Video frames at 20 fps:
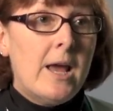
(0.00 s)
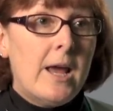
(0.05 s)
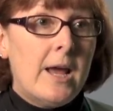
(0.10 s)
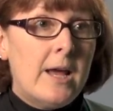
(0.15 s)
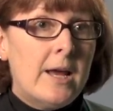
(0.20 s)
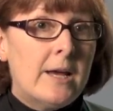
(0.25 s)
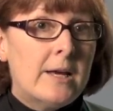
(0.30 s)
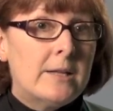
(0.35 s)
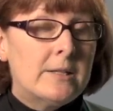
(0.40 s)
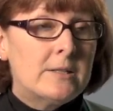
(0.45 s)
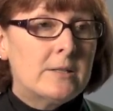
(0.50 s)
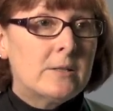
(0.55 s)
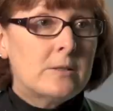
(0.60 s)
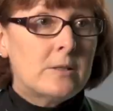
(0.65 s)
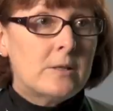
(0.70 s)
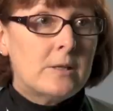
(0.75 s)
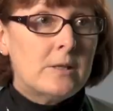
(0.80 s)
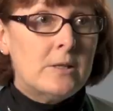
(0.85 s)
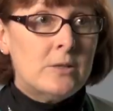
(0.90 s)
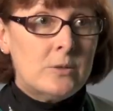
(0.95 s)
And
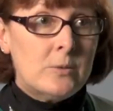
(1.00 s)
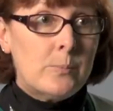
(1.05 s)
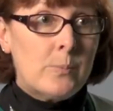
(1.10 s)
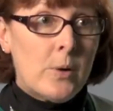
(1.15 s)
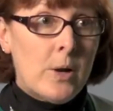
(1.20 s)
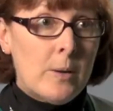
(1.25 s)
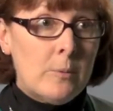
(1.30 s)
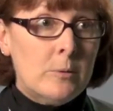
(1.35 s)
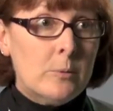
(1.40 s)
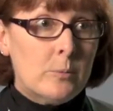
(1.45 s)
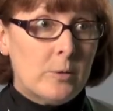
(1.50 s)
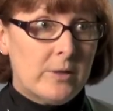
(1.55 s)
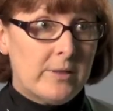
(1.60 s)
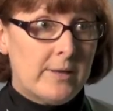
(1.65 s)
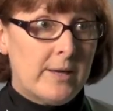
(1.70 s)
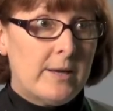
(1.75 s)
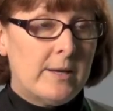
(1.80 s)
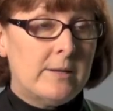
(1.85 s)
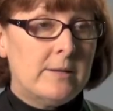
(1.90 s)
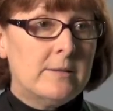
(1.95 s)
the problem with
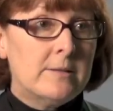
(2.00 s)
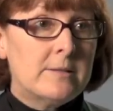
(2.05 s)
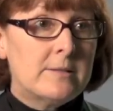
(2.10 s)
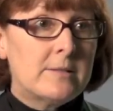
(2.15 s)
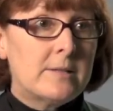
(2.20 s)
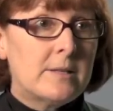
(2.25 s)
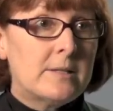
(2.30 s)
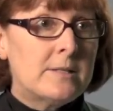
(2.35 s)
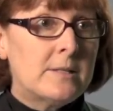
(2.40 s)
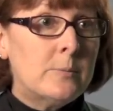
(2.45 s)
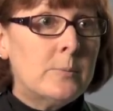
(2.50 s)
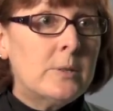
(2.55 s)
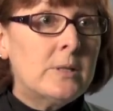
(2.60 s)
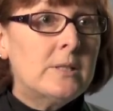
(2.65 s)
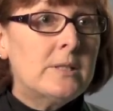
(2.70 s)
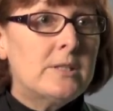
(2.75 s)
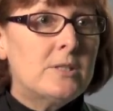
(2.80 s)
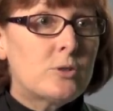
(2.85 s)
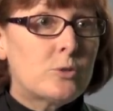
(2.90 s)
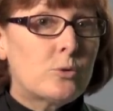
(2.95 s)
that is that
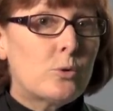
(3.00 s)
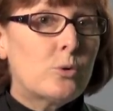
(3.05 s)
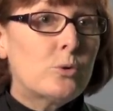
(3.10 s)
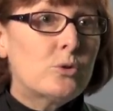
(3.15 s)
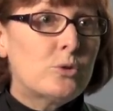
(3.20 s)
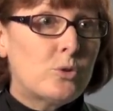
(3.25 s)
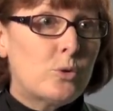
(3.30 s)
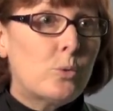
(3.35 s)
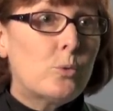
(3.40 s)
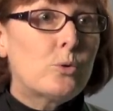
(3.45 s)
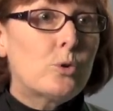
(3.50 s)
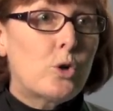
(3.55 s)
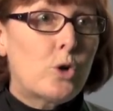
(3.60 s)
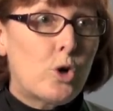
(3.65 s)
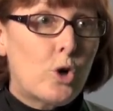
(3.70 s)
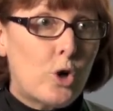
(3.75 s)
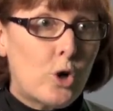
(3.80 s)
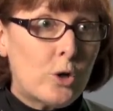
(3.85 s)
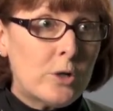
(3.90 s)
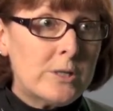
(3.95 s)
typically strokes don't
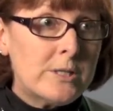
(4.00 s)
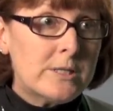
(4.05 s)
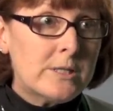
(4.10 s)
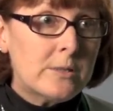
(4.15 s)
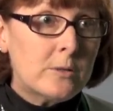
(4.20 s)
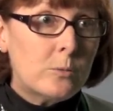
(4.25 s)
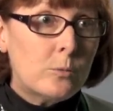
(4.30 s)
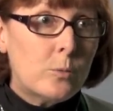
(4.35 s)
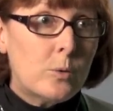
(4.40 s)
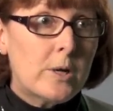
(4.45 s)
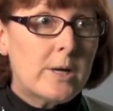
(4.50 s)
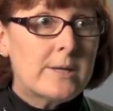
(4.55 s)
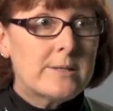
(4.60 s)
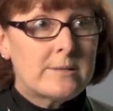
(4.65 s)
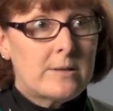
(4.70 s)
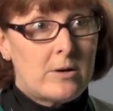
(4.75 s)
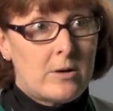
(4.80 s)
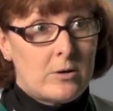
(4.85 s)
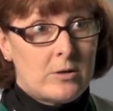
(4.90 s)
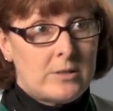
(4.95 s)
hurt,
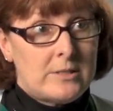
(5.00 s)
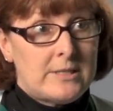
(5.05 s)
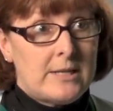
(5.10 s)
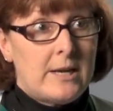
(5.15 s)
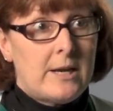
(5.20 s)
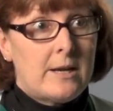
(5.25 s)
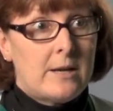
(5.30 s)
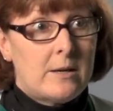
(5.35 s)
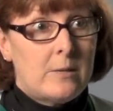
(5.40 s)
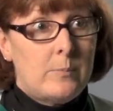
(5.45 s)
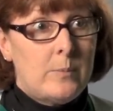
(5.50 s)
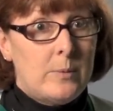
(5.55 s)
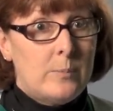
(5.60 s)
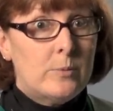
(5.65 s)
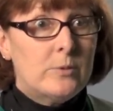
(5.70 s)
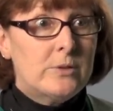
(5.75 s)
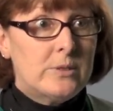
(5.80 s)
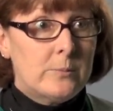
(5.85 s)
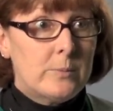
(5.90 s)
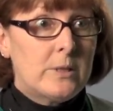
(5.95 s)
whereas a heart attack,
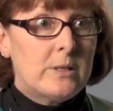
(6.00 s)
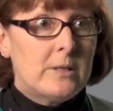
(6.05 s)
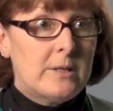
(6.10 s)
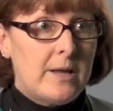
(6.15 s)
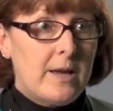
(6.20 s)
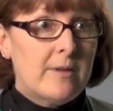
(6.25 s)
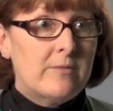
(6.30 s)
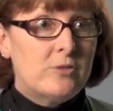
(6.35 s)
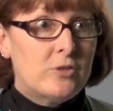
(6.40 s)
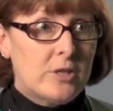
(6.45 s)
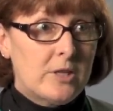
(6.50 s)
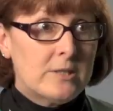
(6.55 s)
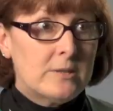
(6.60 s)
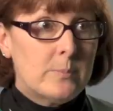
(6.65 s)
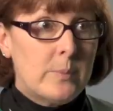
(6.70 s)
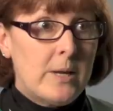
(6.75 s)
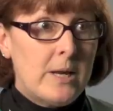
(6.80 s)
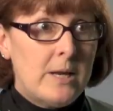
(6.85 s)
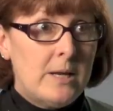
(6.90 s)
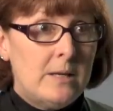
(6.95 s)
people typically have
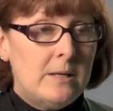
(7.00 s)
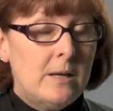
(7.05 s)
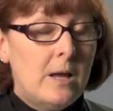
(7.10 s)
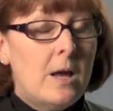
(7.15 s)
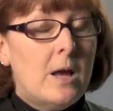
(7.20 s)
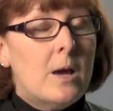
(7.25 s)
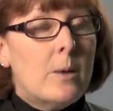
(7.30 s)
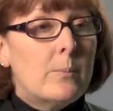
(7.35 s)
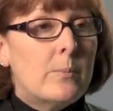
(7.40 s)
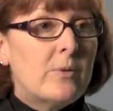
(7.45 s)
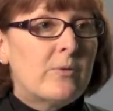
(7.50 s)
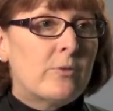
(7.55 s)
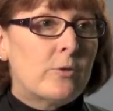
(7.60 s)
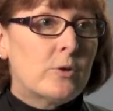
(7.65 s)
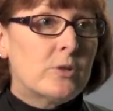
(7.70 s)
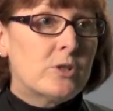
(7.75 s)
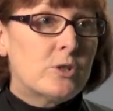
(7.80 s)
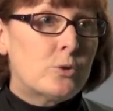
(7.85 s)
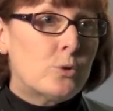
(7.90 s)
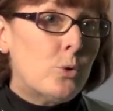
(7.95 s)
chest pain. But for
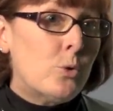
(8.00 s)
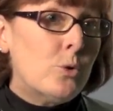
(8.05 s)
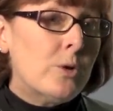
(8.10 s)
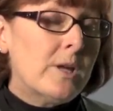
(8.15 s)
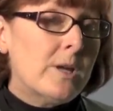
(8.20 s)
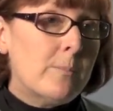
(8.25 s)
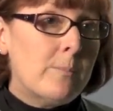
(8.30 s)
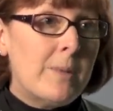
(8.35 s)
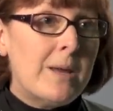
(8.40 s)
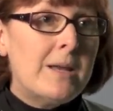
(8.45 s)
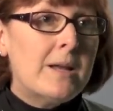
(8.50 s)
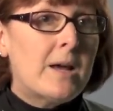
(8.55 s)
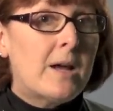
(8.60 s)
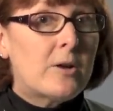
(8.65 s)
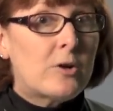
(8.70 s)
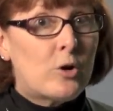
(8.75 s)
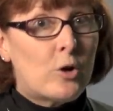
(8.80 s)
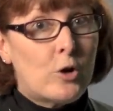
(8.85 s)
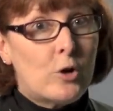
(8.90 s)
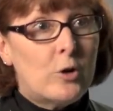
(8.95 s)
a stroke, it may
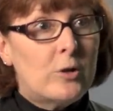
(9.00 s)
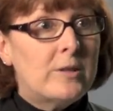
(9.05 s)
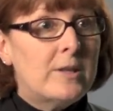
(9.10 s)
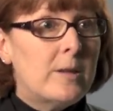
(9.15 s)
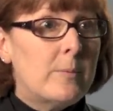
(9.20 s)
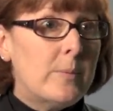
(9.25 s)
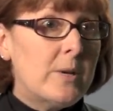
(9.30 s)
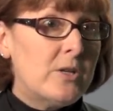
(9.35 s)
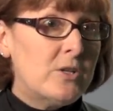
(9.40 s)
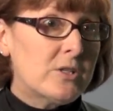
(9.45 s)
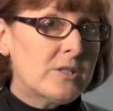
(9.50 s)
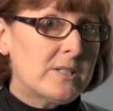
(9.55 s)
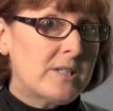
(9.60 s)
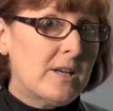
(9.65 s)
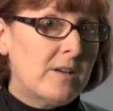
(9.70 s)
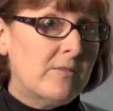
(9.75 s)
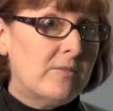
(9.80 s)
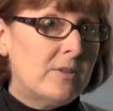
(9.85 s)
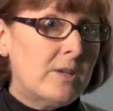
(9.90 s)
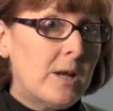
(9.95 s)
not hurt. They may just
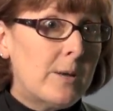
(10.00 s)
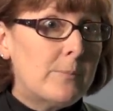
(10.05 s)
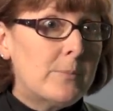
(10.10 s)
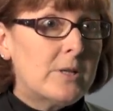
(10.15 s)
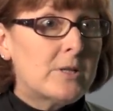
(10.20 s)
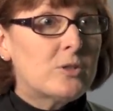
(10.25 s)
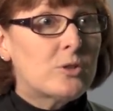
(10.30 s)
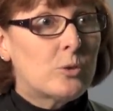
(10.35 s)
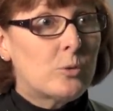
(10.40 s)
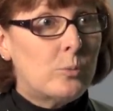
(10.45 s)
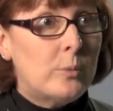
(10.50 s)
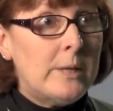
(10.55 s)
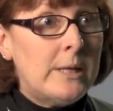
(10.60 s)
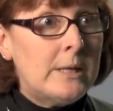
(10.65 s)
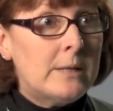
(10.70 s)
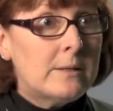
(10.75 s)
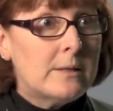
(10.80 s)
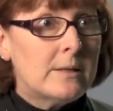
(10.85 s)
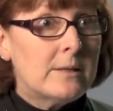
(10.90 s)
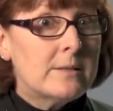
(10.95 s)
have numbness or
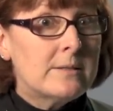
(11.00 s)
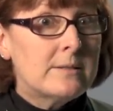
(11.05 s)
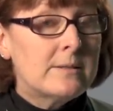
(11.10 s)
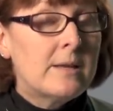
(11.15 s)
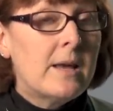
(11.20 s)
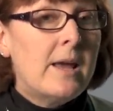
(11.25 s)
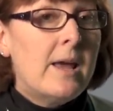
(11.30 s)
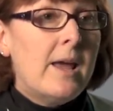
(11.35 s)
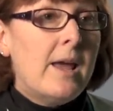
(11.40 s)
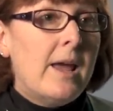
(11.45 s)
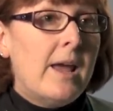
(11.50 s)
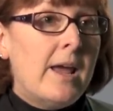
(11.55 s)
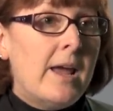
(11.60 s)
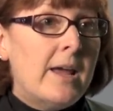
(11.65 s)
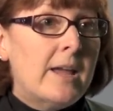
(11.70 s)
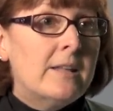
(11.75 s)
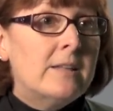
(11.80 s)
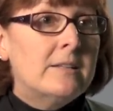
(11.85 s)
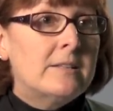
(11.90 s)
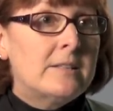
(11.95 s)
weakness,
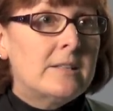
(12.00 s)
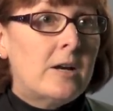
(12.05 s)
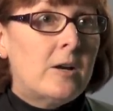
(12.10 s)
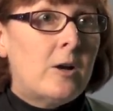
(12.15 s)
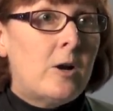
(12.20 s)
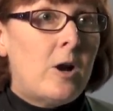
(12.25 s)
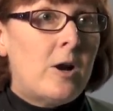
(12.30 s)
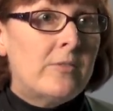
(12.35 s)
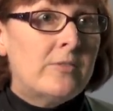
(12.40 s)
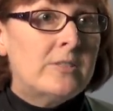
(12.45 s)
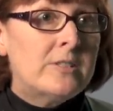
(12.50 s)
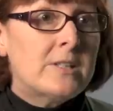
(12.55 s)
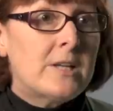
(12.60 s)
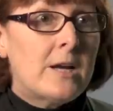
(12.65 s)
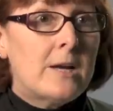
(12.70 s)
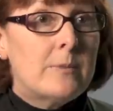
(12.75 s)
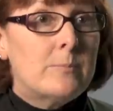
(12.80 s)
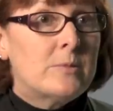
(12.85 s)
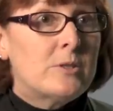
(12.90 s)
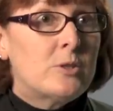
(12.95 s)
and
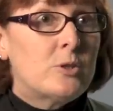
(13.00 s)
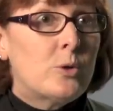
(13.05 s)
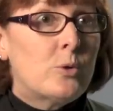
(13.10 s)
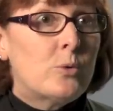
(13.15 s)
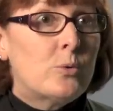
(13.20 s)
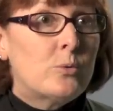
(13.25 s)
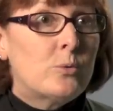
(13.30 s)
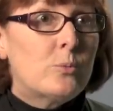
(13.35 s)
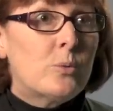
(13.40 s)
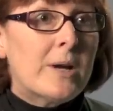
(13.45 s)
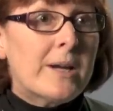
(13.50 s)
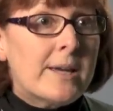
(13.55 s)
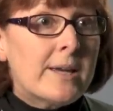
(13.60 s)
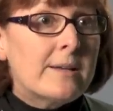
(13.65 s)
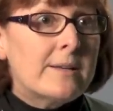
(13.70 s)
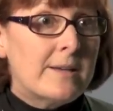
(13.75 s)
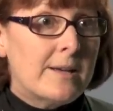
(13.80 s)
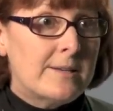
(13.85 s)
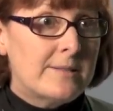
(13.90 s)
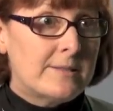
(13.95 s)
oftentimes don't
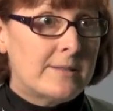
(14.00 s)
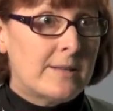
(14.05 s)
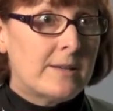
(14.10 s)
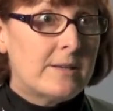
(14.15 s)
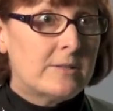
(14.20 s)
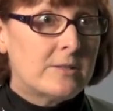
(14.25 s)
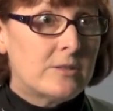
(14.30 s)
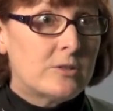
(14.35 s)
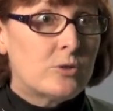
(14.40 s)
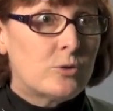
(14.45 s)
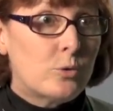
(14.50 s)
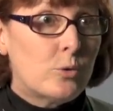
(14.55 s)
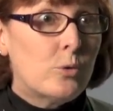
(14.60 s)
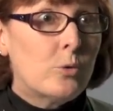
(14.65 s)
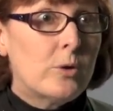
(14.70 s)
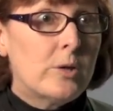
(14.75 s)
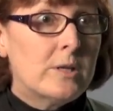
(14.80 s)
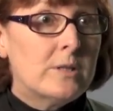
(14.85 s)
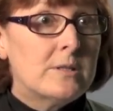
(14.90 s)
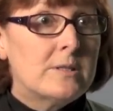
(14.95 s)
recognize that as a
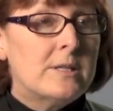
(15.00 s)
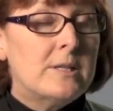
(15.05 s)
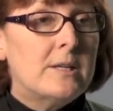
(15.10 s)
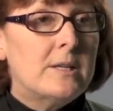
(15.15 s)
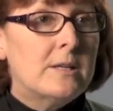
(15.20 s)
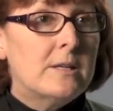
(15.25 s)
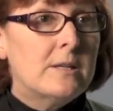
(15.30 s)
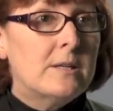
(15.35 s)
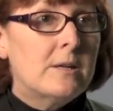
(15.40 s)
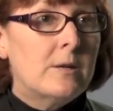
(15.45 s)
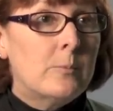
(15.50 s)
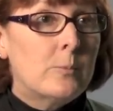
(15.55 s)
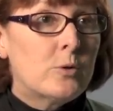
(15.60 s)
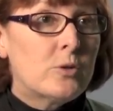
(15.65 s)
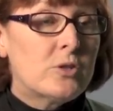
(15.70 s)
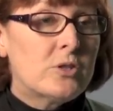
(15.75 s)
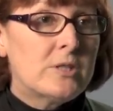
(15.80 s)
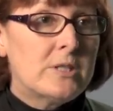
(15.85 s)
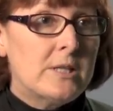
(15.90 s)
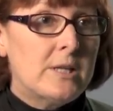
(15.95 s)
stroke and seek
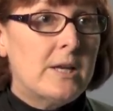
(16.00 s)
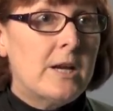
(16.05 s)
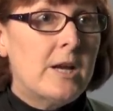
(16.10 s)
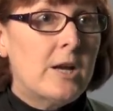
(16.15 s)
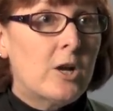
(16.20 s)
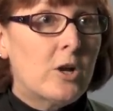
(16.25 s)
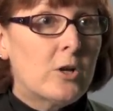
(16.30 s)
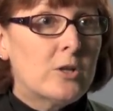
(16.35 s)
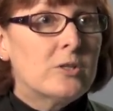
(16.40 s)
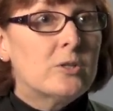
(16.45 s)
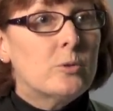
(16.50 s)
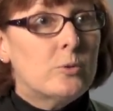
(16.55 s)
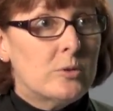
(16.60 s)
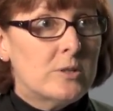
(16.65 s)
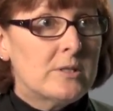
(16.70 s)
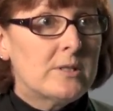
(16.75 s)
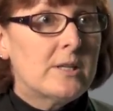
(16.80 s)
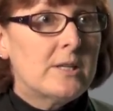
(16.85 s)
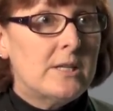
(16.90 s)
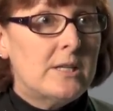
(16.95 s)
emergency care as soon
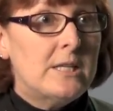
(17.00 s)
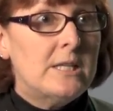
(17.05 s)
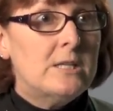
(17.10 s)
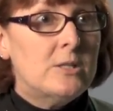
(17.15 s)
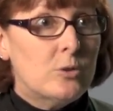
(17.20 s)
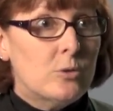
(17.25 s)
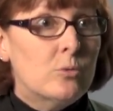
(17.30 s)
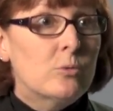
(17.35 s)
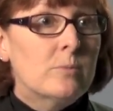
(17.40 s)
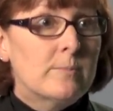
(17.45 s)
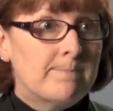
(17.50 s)
as they need to.